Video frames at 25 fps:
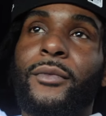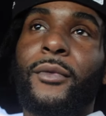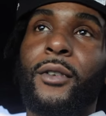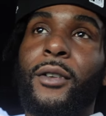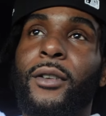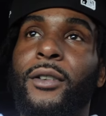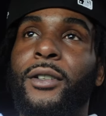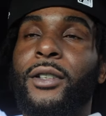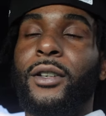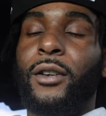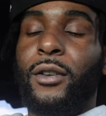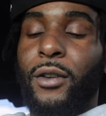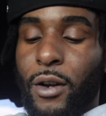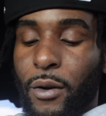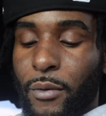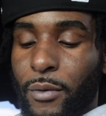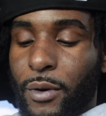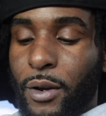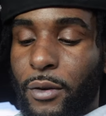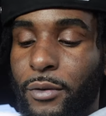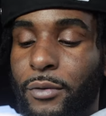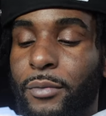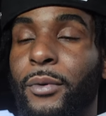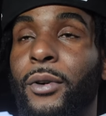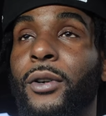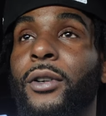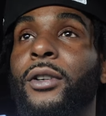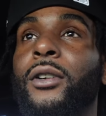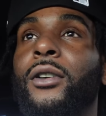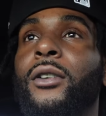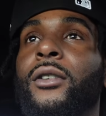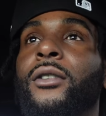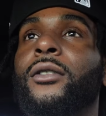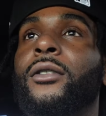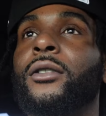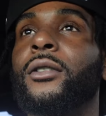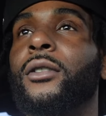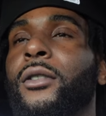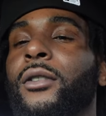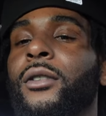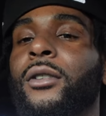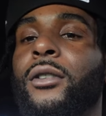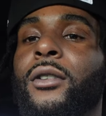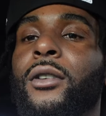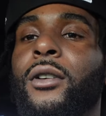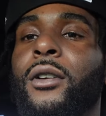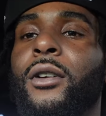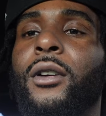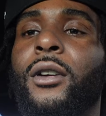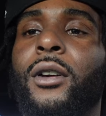me show y'all what I'm smoking on.
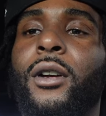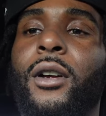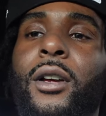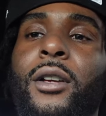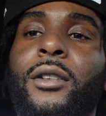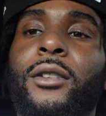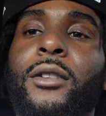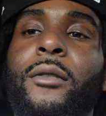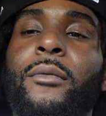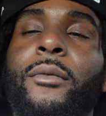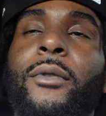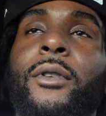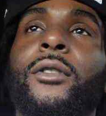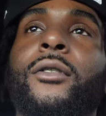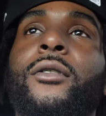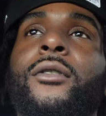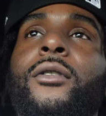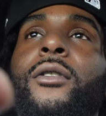Got some of this